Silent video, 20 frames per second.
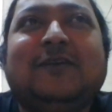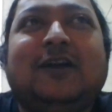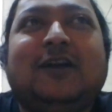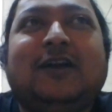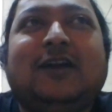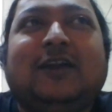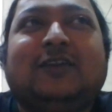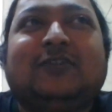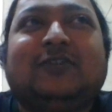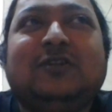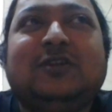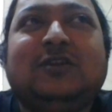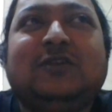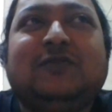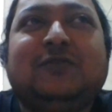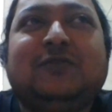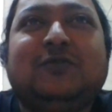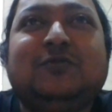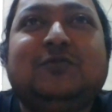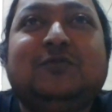
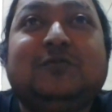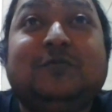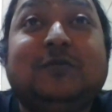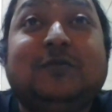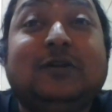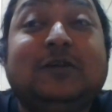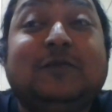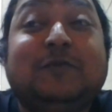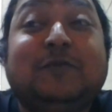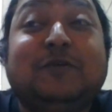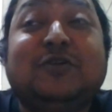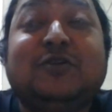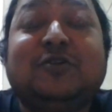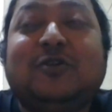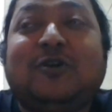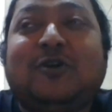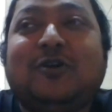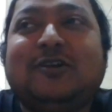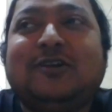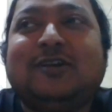if you depend
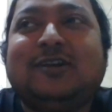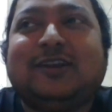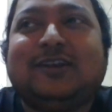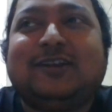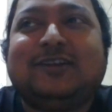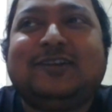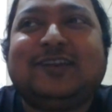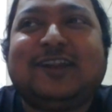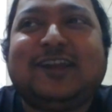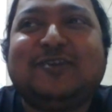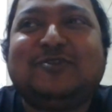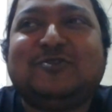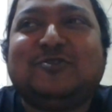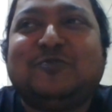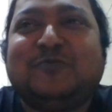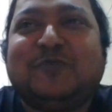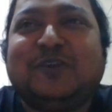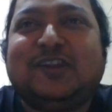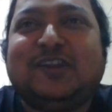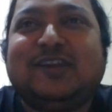on or rely on
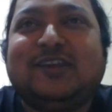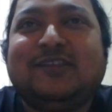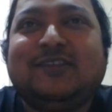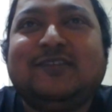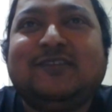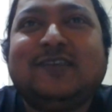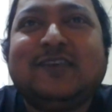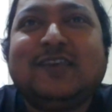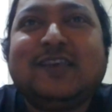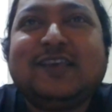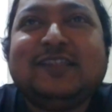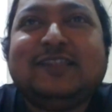opinions,